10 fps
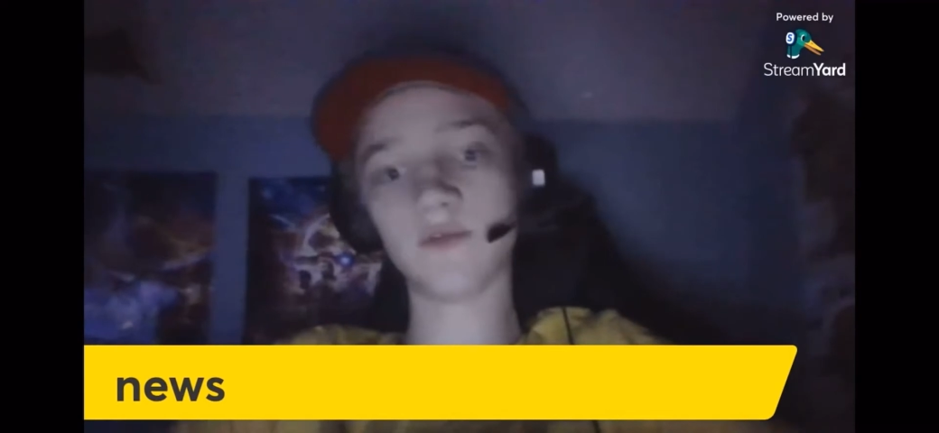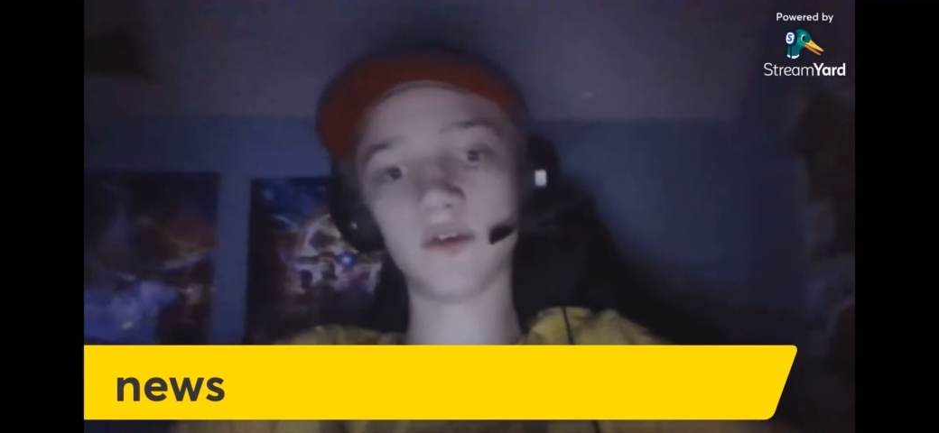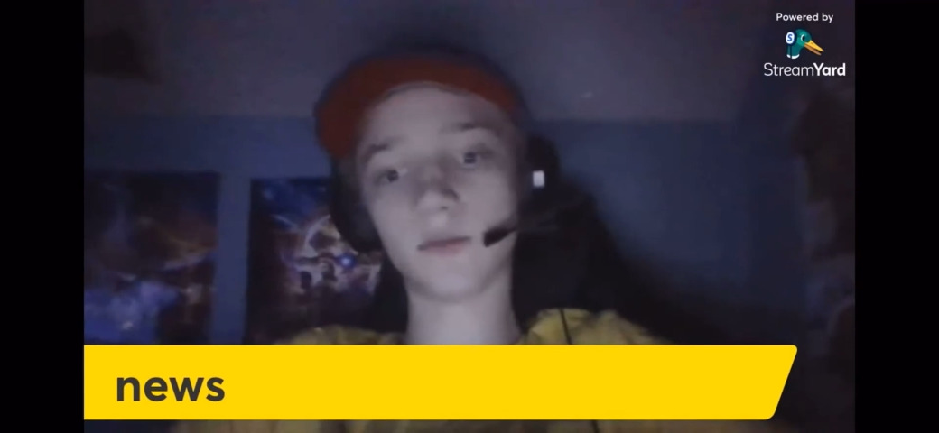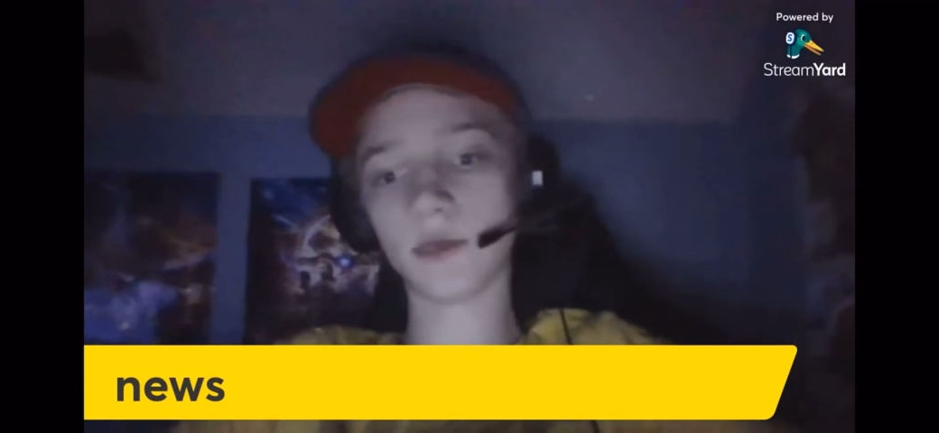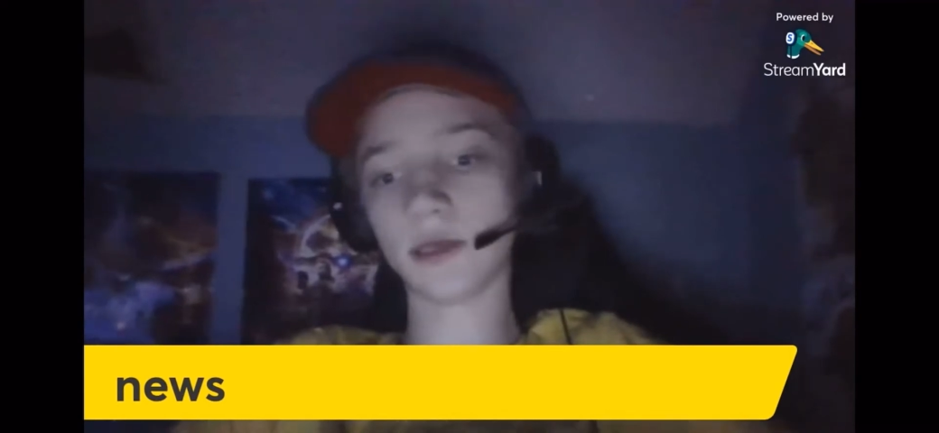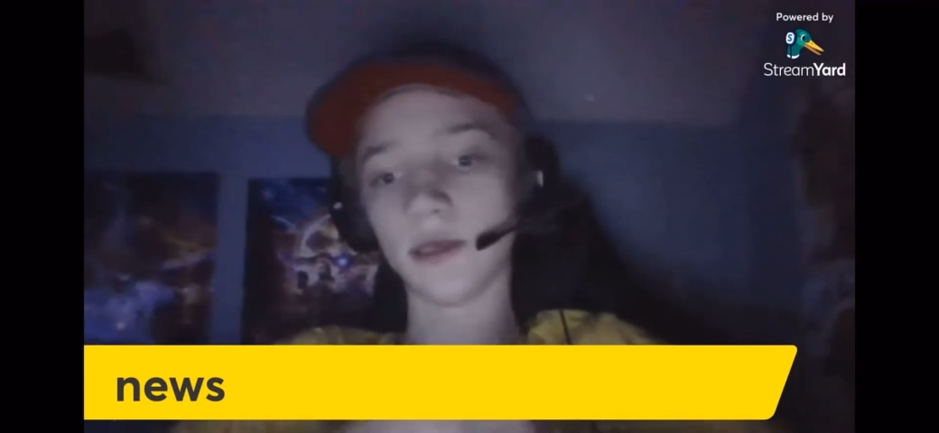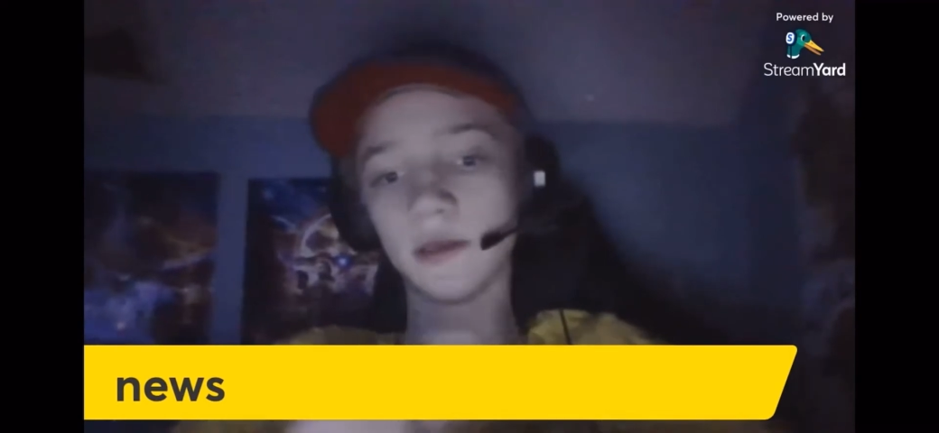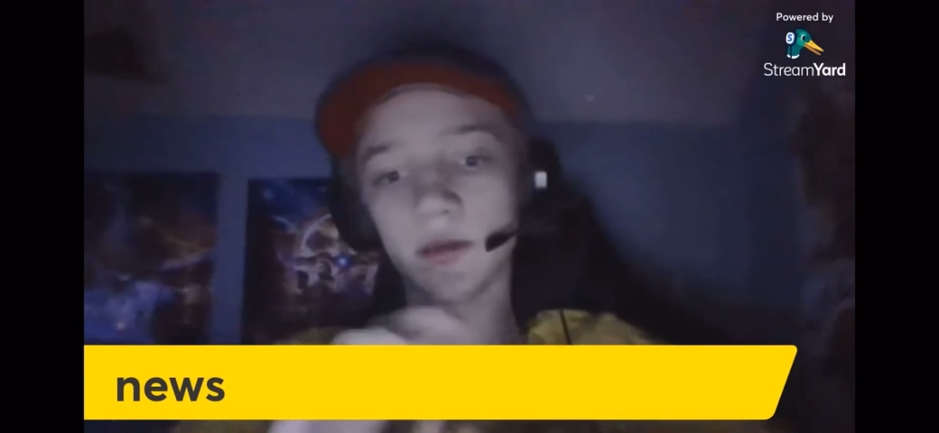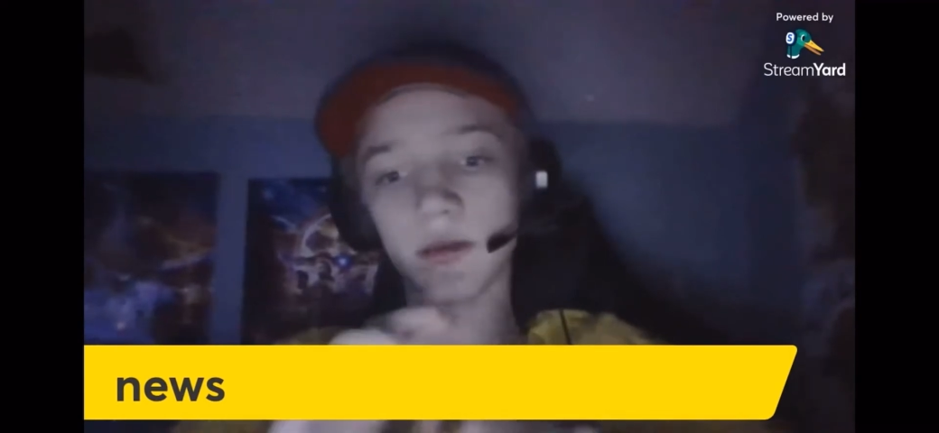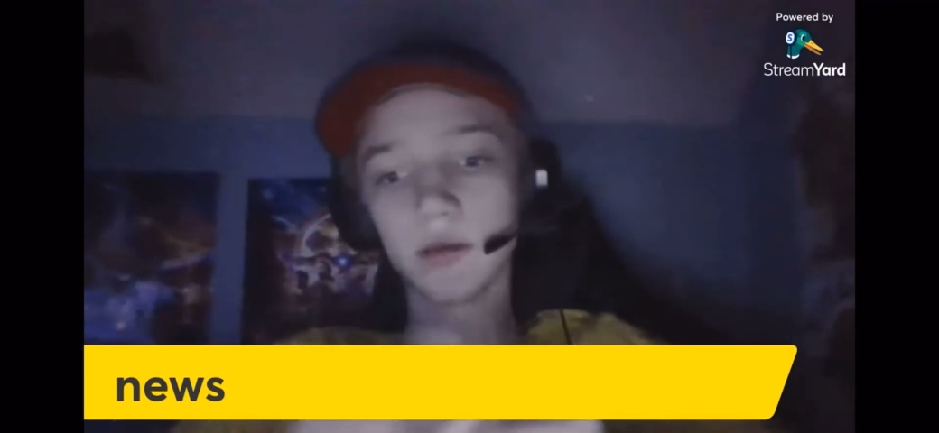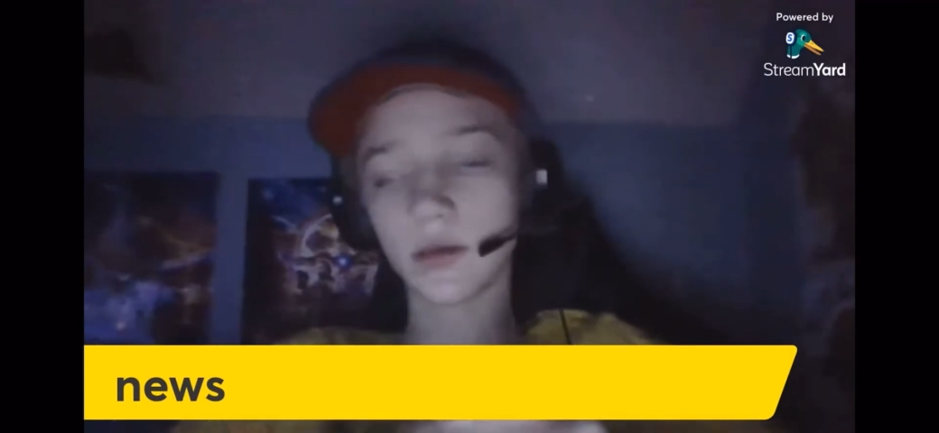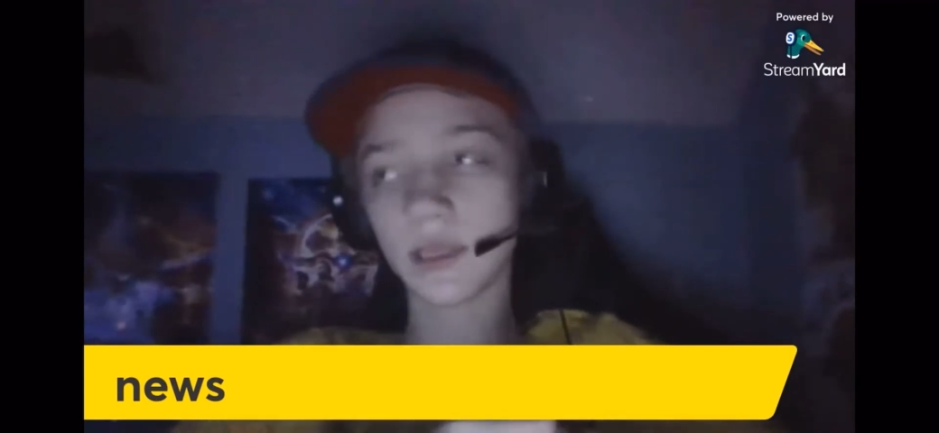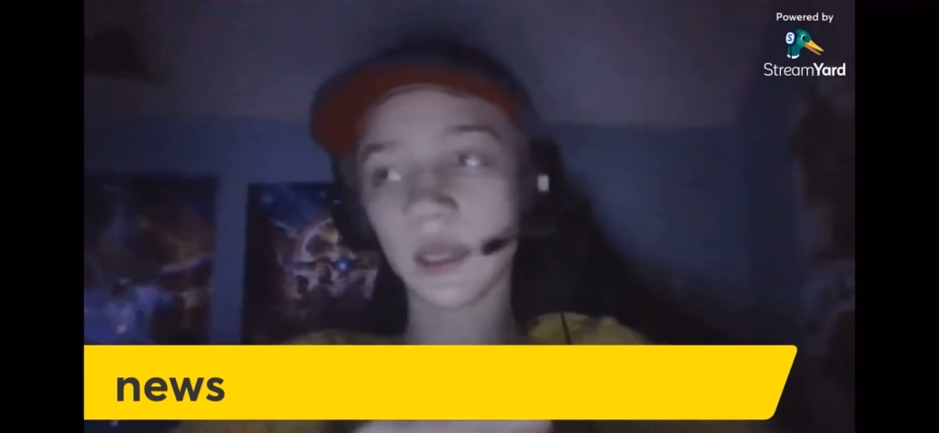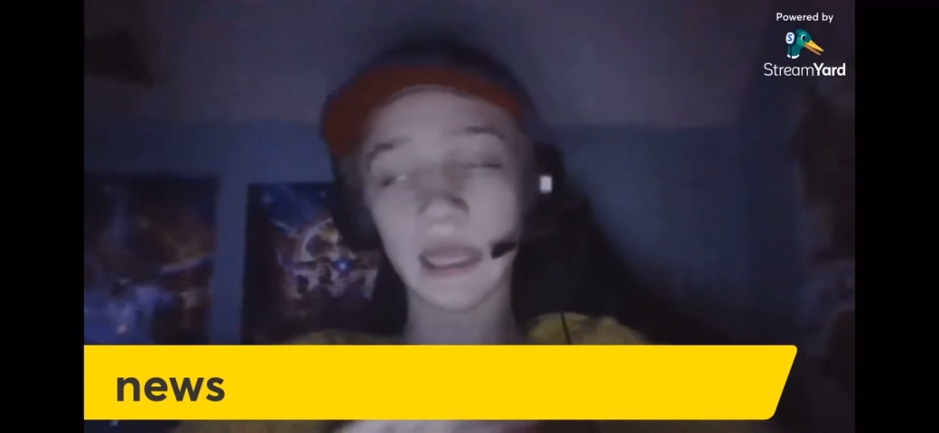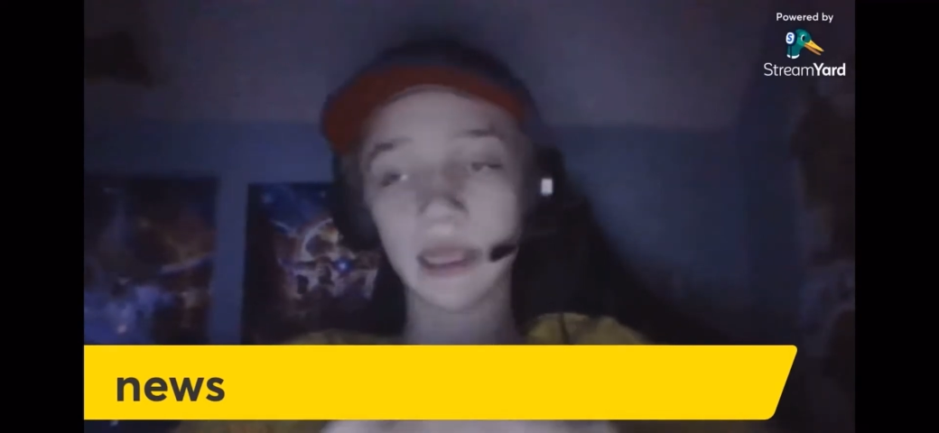filming,
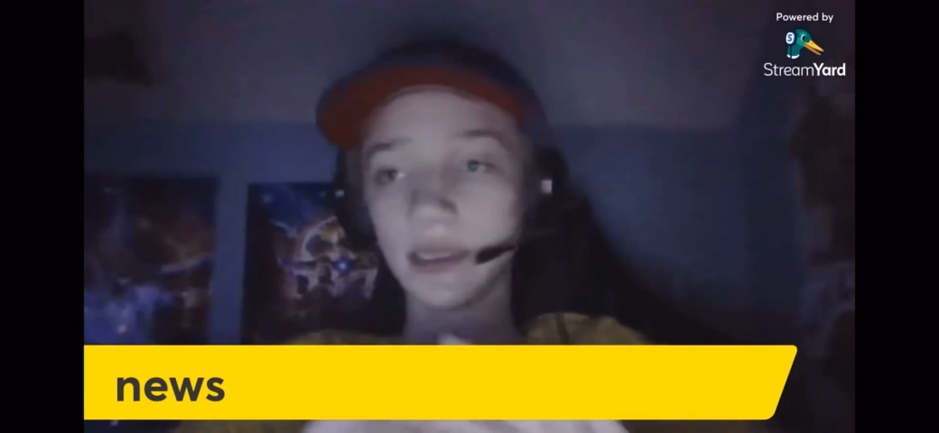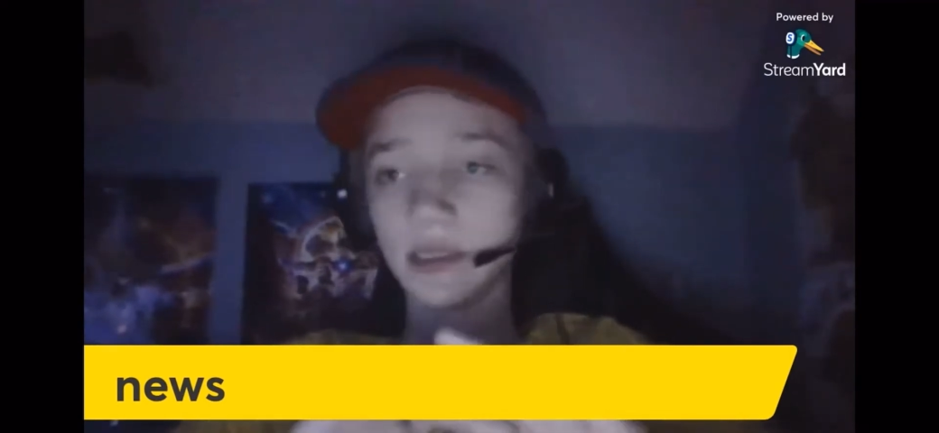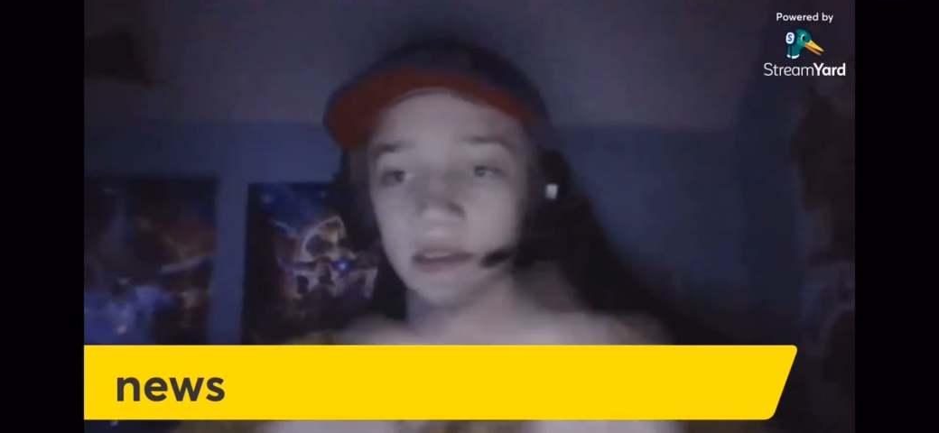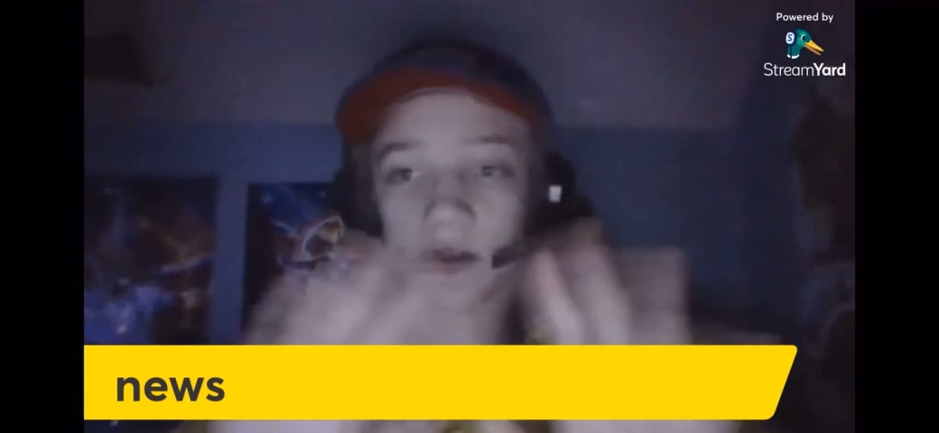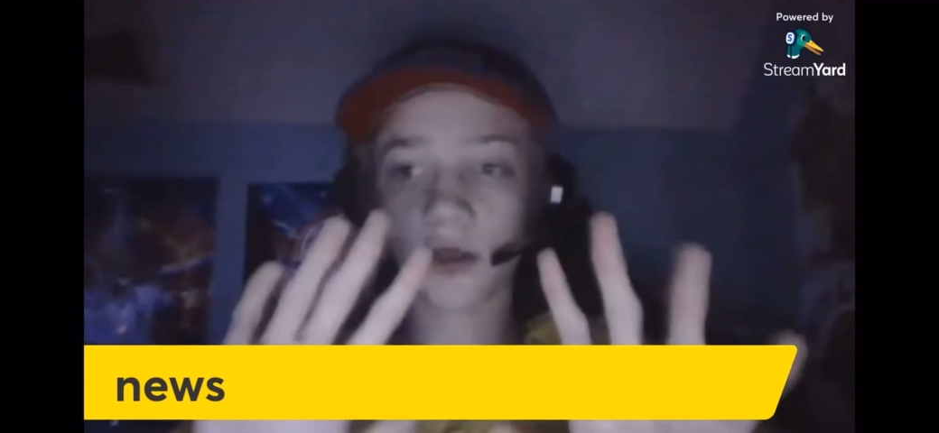it's a long